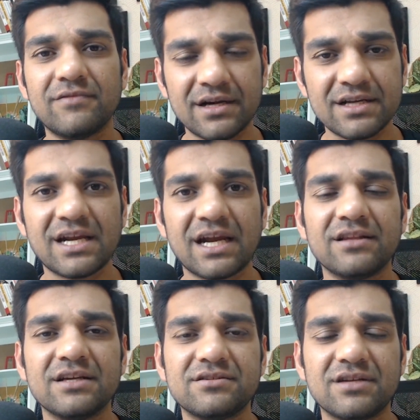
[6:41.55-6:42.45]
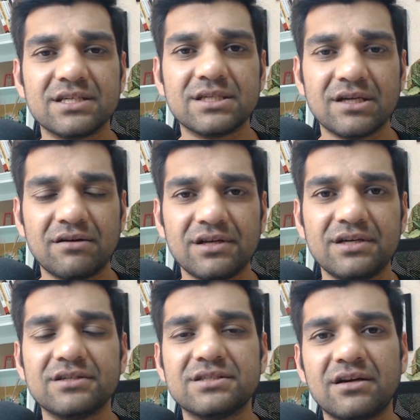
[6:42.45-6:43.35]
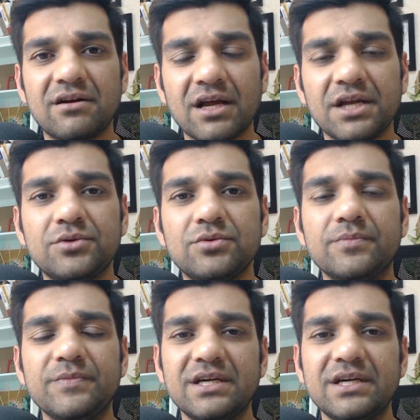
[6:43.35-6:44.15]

understand that stress triggers, and try to